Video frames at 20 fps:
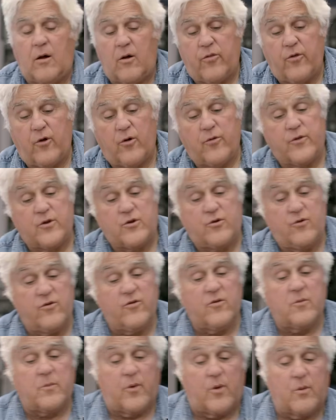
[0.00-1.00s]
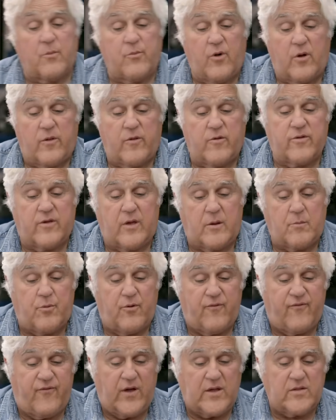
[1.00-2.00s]
although the Duesenberg brothers had
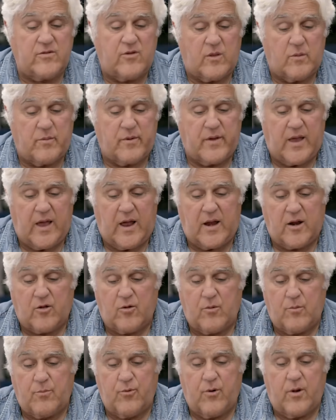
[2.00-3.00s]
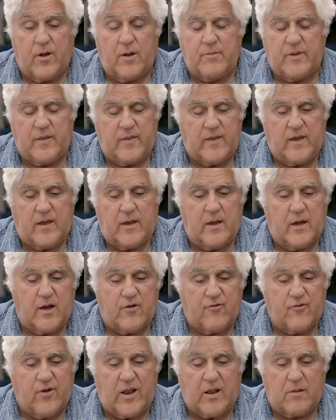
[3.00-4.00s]
perfected the mechanical, I mean, the
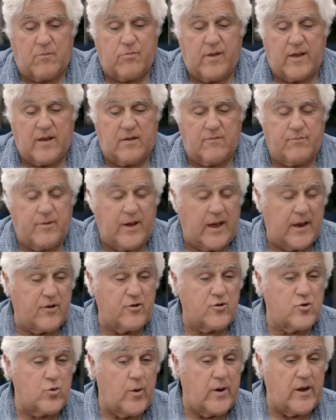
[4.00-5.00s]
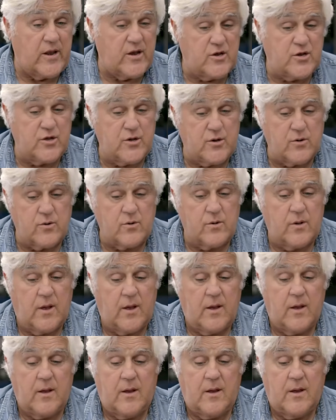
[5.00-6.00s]
hydraulic brake back in twenty-two,
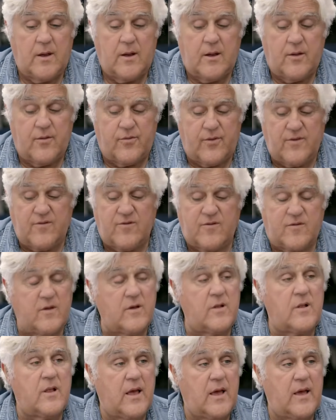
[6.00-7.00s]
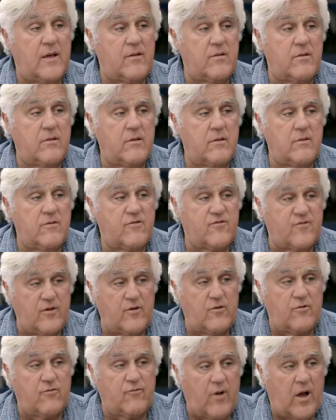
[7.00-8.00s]
this still had
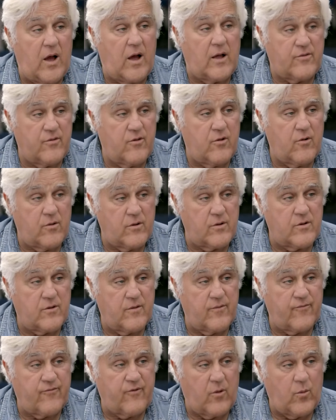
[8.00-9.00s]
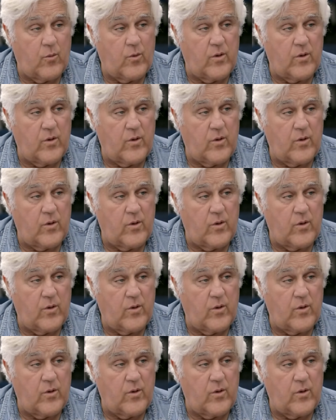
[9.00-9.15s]
steel rods going to the front